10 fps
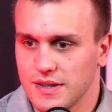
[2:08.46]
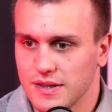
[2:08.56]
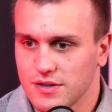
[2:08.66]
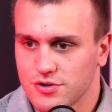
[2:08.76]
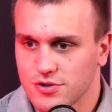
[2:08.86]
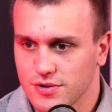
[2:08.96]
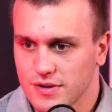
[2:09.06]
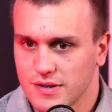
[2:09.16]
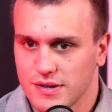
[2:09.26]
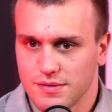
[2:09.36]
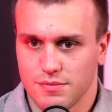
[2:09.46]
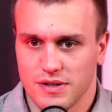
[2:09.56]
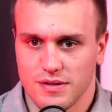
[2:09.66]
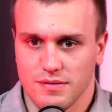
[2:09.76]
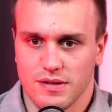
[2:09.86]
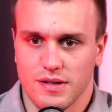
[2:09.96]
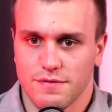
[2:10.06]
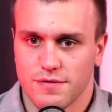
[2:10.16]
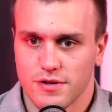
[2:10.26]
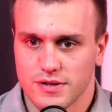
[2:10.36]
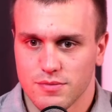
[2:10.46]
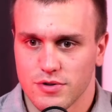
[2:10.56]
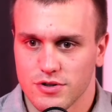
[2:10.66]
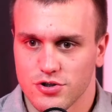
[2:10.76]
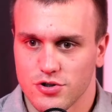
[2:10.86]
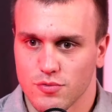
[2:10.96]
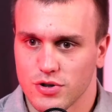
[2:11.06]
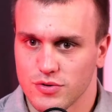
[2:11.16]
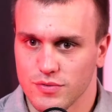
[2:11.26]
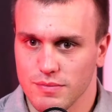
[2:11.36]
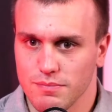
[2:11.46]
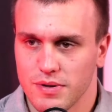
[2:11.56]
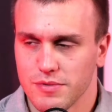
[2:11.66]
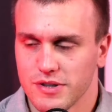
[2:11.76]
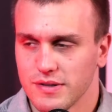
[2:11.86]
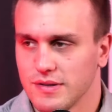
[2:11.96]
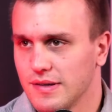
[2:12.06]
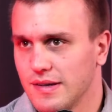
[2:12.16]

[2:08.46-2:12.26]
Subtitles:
and Android. We at first weren't sure what to implement.